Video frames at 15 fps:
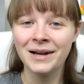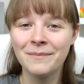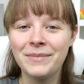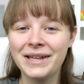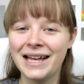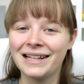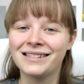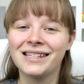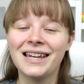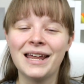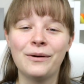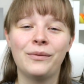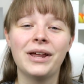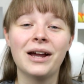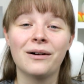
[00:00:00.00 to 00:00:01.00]
But yeah,
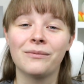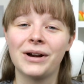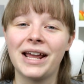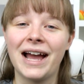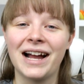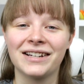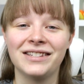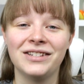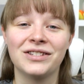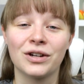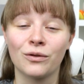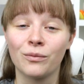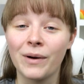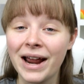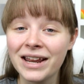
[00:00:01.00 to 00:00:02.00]
today we are reacting
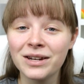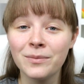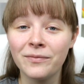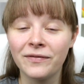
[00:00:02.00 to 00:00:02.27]
to random